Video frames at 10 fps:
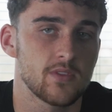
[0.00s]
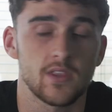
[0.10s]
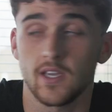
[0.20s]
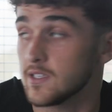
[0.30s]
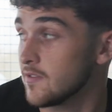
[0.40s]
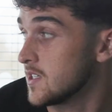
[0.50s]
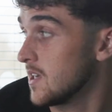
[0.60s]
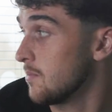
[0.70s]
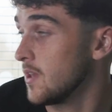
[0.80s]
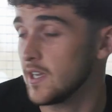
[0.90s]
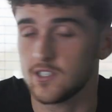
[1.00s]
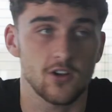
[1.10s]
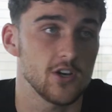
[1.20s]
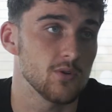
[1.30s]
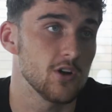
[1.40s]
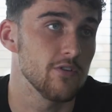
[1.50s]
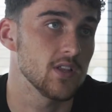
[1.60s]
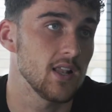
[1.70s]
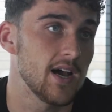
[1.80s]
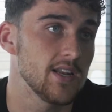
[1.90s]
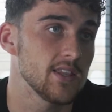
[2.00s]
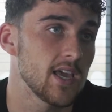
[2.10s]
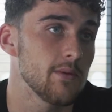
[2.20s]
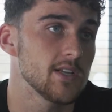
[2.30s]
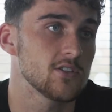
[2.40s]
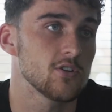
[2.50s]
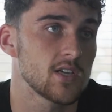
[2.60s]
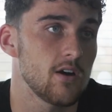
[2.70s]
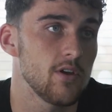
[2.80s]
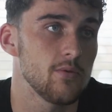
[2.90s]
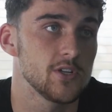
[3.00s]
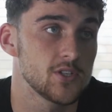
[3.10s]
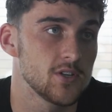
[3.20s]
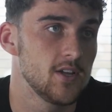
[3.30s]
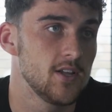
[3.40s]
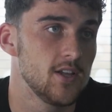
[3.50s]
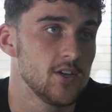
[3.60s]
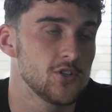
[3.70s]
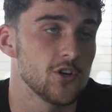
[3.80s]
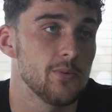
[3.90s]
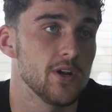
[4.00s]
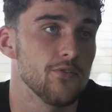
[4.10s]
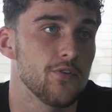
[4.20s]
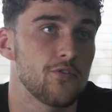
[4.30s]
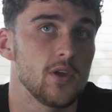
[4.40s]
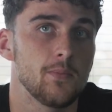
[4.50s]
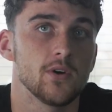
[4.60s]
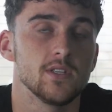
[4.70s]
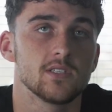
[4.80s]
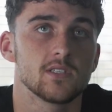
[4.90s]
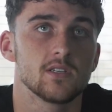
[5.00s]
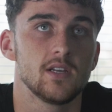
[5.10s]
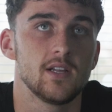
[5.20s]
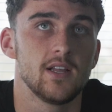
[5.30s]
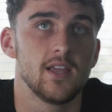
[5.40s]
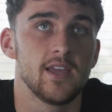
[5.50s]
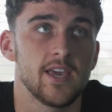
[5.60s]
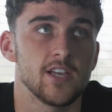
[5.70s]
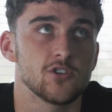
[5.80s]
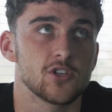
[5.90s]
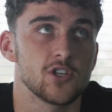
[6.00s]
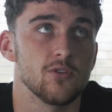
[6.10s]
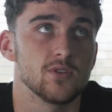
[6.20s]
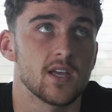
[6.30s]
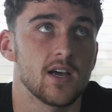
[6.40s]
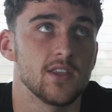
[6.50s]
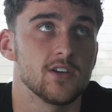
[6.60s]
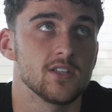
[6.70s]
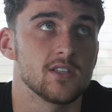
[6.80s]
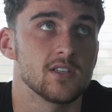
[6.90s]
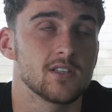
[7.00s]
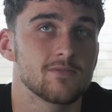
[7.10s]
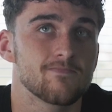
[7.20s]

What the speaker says: things, for example, like Stotty's one over the line in the game against Notts County, which should have been another 3 points. It just shows that the